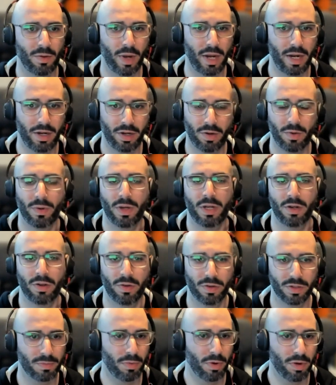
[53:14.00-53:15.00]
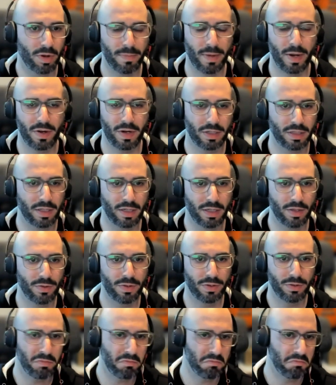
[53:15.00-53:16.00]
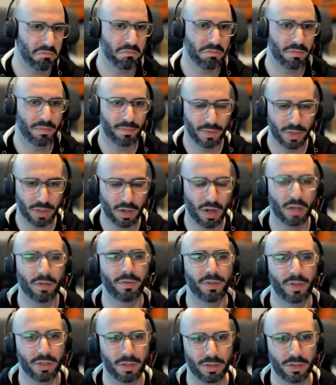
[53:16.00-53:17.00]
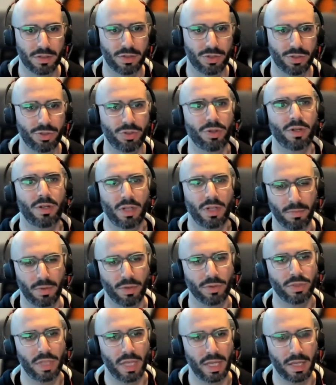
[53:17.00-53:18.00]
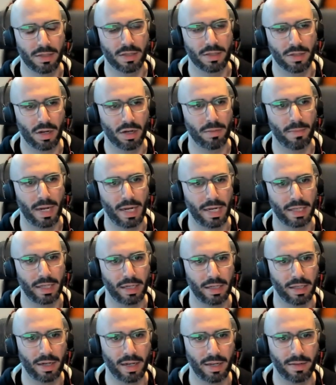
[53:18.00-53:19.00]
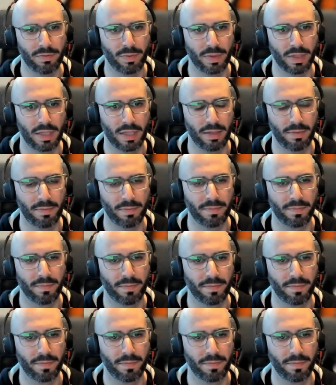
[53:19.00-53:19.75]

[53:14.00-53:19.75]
where no one knows more about it than you do, the confidence should, in most cases, automatically arrive with that.